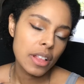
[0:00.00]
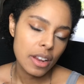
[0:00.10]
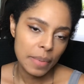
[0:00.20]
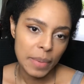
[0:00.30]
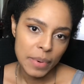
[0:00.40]

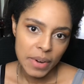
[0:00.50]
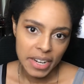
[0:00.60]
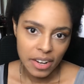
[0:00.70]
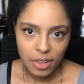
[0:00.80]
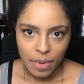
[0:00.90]
lot of people right
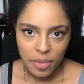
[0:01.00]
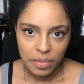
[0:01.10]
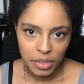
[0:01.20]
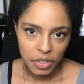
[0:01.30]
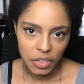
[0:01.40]
now are
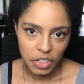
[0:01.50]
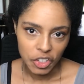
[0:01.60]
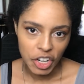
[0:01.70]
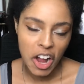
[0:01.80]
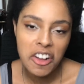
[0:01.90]
probably doing the
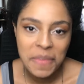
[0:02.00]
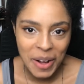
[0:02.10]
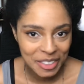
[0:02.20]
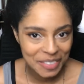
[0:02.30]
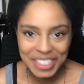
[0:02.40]
jerk off
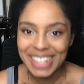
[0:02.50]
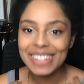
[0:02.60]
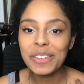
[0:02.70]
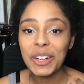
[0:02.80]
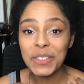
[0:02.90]
motion
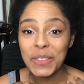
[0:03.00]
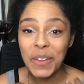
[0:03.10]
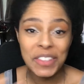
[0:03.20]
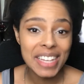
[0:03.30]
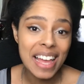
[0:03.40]
because we are told
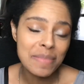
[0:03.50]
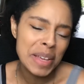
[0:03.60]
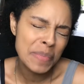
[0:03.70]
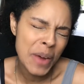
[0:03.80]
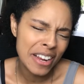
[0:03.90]
all the time,
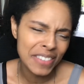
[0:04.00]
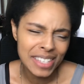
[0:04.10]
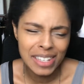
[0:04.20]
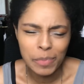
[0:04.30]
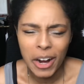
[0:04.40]
eat
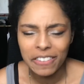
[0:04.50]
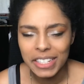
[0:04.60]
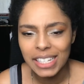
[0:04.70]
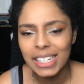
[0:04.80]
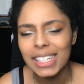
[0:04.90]
breakfast, eat
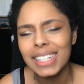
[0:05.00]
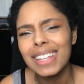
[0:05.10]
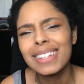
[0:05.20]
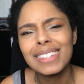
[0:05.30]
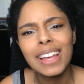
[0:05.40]
breakfast. And it's like, yeah,
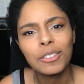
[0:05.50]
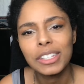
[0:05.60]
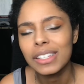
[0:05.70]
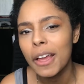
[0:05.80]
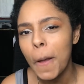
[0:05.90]
that
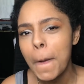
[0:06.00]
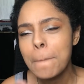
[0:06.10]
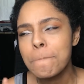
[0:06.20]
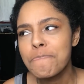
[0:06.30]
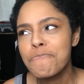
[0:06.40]
sounds
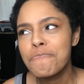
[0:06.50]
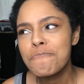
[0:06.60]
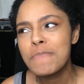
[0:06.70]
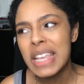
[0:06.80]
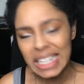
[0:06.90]

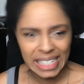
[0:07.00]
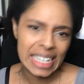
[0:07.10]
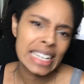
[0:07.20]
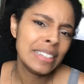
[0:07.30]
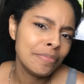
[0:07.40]

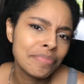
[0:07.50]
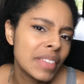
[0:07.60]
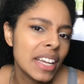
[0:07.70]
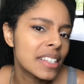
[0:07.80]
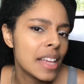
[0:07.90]
easy,
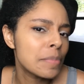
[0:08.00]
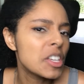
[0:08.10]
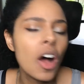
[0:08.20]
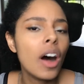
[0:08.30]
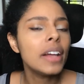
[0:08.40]
except
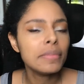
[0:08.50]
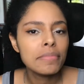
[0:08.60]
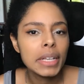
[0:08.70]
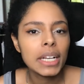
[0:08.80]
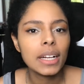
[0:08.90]
not,
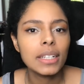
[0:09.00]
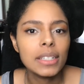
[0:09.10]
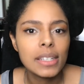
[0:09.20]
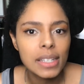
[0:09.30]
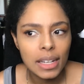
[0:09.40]

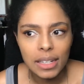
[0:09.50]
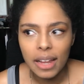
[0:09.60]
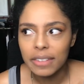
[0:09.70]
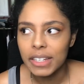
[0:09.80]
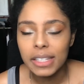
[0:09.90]
because a
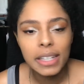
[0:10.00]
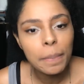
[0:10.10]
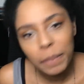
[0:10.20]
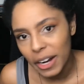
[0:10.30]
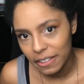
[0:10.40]
lot of us
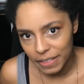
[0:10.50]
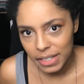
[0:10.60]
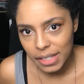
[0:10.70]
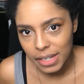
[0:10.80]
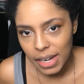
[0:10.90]
skip
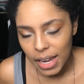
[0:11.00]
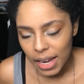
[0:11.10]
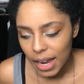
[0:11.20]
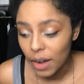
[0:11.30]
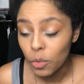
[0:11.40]
breakfast.
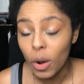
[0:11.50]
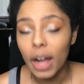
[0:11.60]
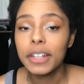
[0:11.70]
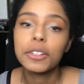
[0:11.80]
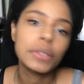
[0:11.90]
And
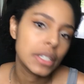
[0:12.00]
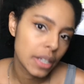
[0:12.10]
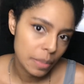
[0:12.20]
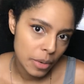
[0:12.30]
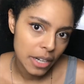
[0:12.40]
why do we
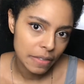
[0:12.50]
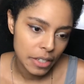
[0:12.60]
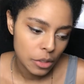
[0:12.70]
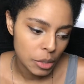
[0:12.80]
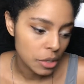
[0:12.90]
skip
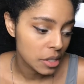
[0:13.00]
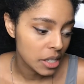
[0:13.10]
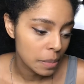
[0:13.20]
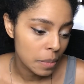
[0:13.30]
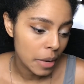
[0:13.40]
breakfast? We don't
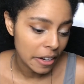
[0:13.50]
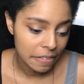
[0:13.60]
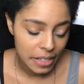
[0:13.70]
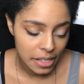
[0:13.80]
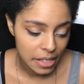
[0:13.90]
skip
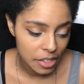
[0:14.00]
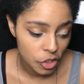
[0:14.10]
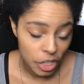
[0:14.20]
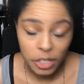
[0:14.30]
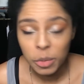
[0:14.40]
breakfast
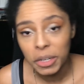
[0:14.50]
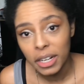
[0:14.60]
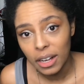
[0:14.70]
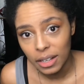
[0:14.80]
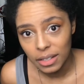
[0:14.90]
just
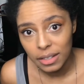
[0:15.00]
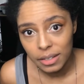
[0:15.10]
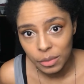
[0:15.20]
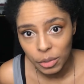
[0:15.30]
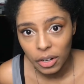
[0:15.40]

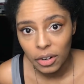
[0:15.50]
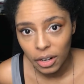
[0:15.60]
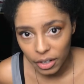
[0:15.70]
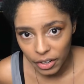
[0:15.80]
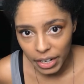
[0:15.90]
because we're not
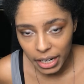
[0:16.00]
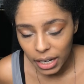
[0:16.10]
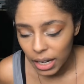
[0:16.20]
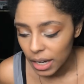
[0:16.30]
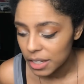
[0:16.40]
hungry.
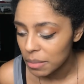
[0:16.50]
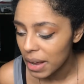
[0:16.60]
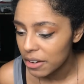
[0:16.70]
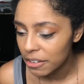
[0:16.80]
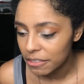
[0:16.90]
As a
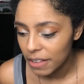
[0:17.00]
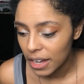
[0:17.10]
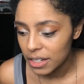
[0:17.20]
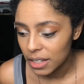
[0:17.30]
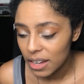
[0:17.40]
matter of
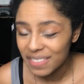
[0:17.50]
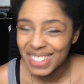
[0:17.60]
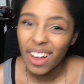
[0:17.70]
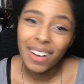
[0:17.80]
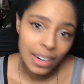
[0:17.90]
fact, a lot of
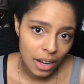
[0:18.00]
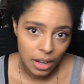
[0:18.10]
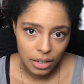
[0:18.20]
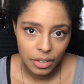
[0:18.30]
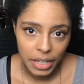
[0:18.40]
us are
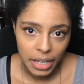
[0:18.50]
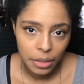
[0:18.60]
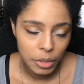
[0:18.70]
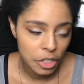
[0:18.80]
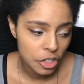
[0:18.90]
hungry.
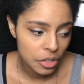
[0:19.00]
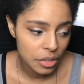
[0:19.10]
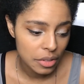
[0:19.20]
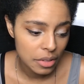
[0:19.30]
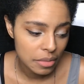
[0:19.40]
We
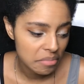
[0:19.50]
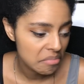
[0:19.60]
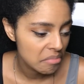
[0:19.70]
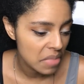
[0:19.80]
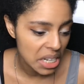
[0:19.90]
just
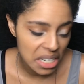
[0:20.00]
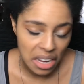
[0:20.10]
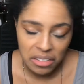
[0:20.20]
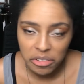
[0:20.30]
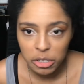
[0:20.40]
might
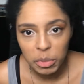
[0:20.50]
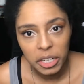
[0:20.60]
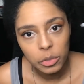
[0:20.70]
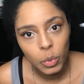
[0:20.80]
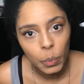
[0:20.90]
not notice
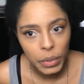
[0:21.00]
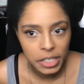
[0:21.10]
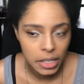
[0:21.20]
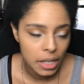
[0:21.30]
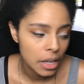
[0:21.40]
because we're
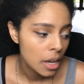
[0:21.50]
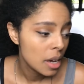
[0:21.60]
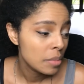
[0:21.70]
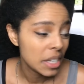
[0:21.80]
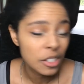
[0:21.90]
busy,
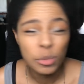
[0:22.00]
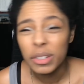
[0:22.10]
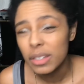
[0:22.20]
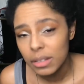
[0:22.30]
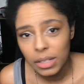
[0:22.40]
because we're
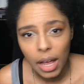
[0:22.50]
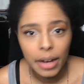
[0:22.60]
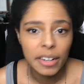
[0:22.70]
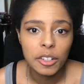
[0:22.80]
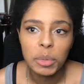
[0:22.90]
still
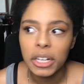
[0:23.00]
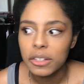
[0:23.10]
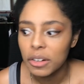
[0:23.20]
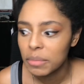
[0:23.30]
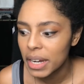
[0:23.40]
tired,
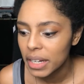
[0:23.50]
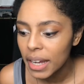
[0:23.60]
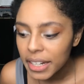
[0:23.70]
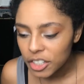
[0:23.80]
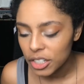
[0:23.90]
because our
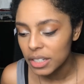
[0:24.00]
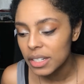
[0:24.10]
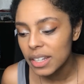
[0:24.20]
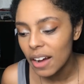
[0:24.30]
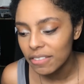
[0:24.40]
medication
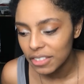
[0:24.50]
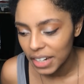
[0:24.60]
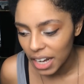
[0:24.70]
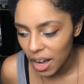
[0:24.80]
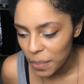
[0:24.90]
is
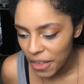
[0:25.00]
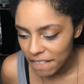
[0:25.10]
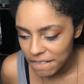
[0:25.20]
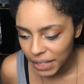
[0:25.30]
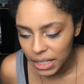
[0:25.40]
covering up
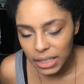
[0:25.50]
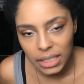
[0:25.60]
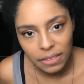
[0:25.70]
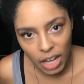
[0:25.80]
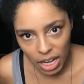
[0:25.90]
that feeling
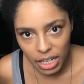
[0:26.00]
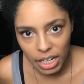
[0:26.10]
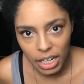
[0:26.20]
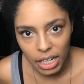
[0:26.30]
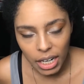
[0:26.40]
of
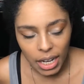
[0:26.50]
hunger,